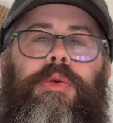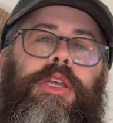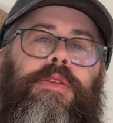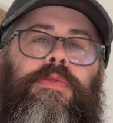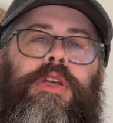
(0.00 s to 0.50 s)
away
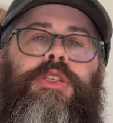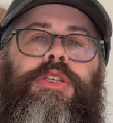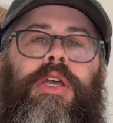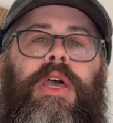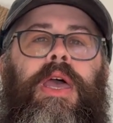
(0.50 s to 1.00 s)
in the
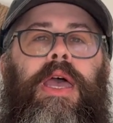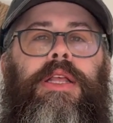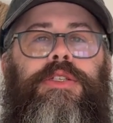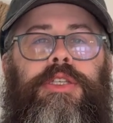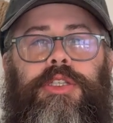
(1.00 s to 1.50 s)
fridge
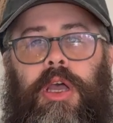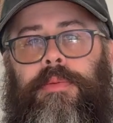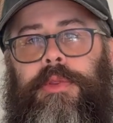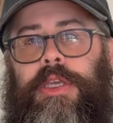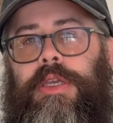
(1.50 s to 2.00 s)
and just
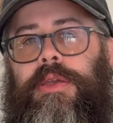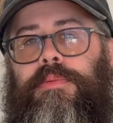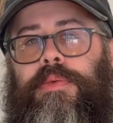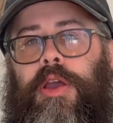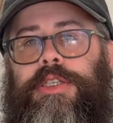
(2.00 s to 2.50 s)
stop the
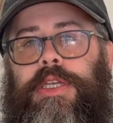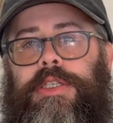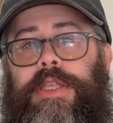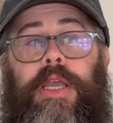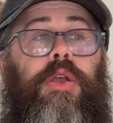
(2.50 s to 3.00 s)

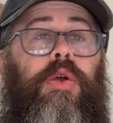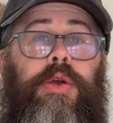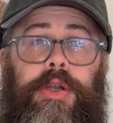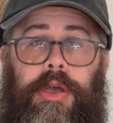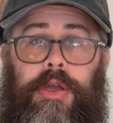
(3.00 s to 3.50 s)
process that
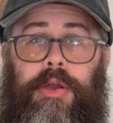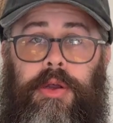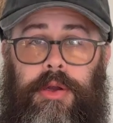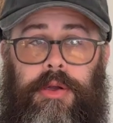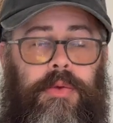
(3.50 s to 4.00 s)
could
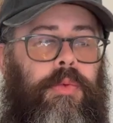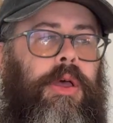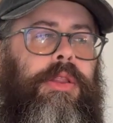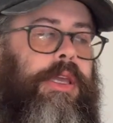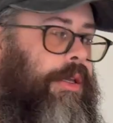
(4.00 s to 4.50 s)
occur
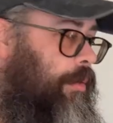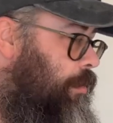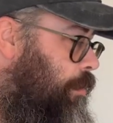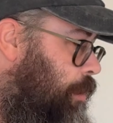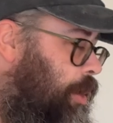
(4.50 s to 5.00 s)
while they
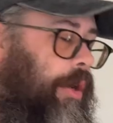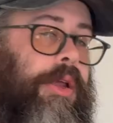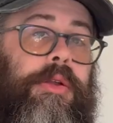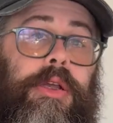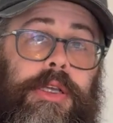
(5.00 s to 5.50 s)
start
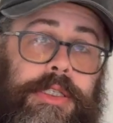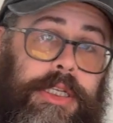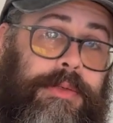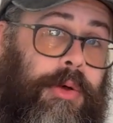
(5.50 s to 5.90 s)
out here, because it is